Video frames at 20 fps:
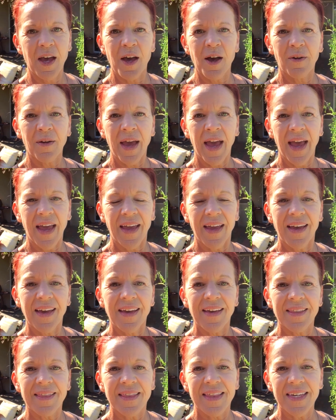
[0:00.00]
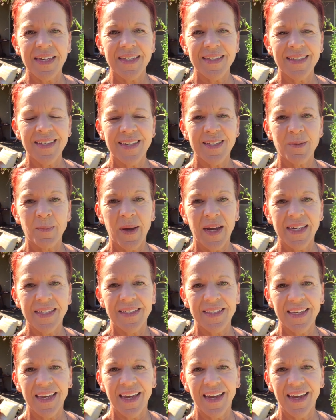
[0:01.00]
Okay, this is my
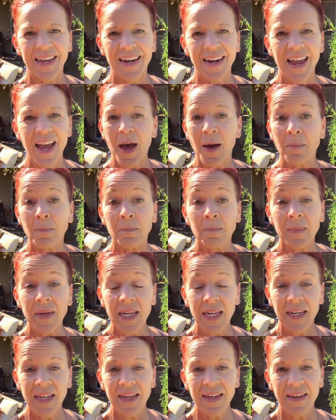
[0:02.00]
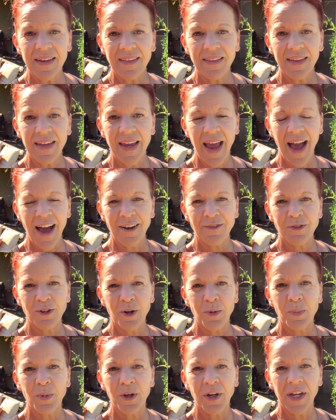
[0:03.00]
skin immediately
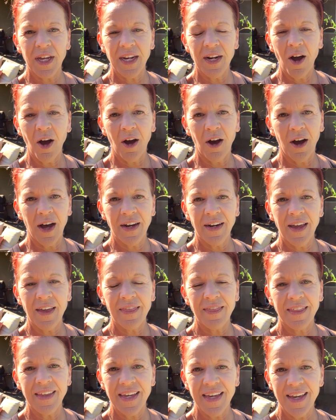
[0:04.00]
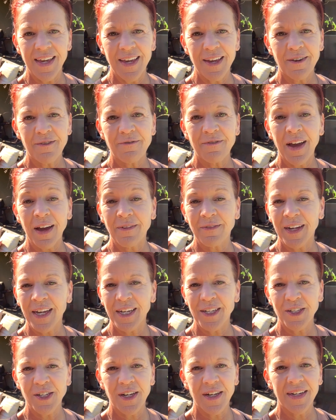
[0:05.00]
after putting on the
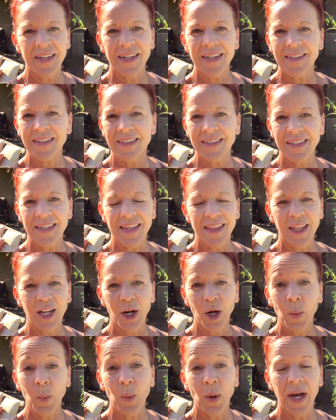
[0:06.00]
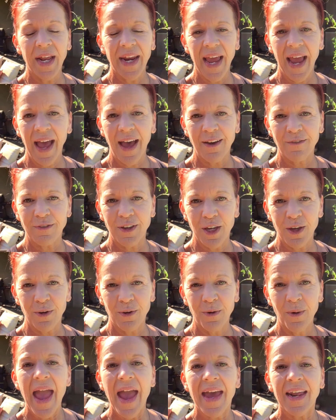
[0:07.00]
foundation, concealer, what have
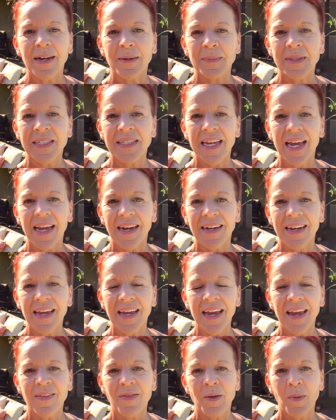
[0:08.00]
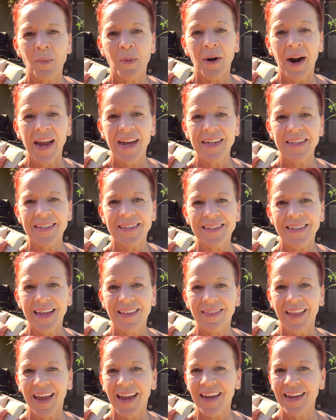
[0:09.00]
you, and I'm standing in the bright
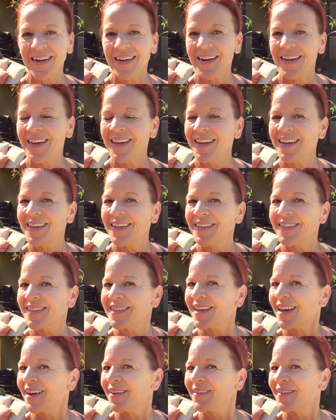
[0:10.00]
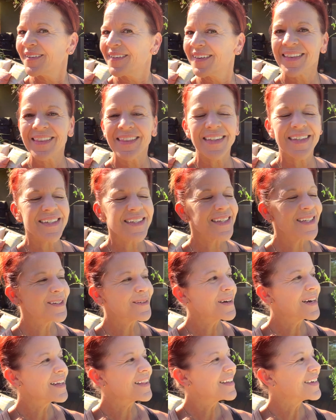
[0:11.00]
sunlight. So this is
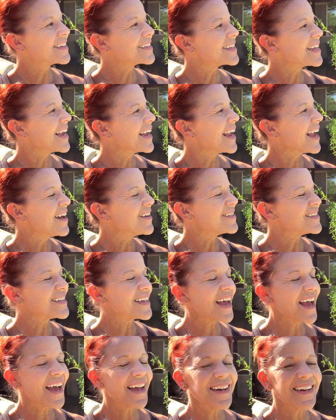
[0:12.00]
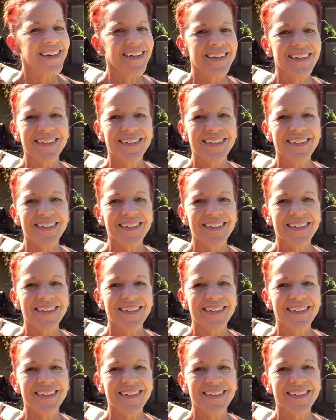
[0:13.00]
what it looks like outside.